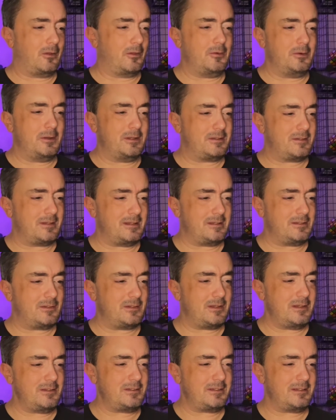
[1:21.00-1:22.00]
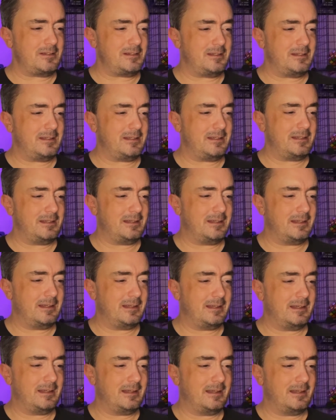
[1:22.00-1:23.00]
it says that,
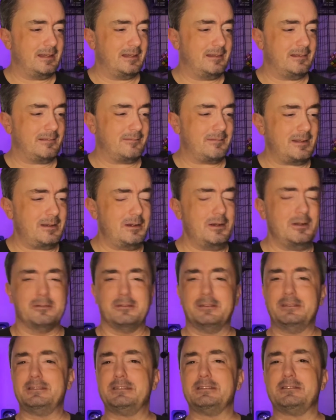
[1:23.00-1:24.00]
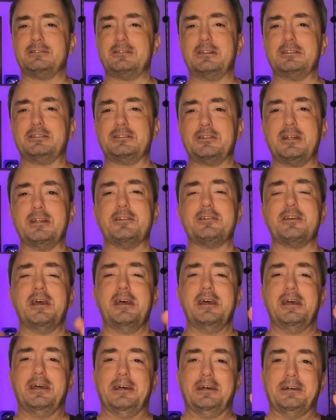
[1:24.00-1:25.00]
I don't know, this is very strange.
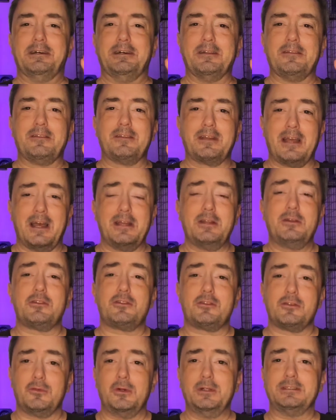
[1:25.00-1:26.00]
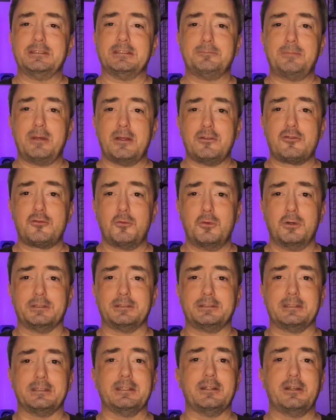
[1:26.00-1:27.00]
The guy who does the voice is Ben
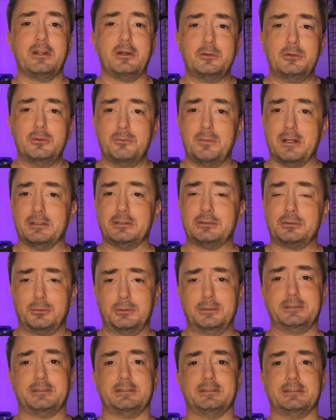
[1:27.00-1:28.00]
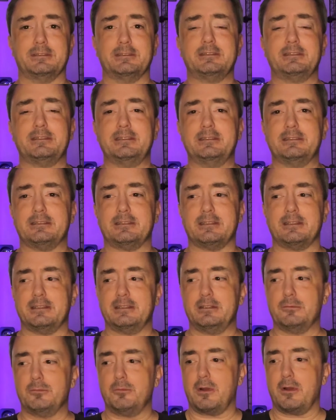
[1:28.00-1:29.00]
Schwartz, and you know who Ben Schwartz is. He's
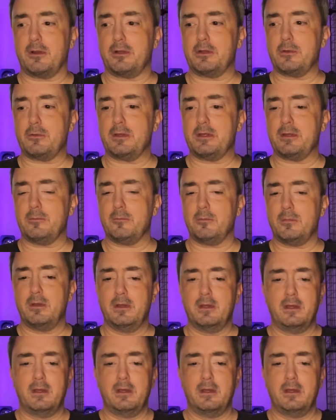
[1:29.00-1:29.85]
you probably know him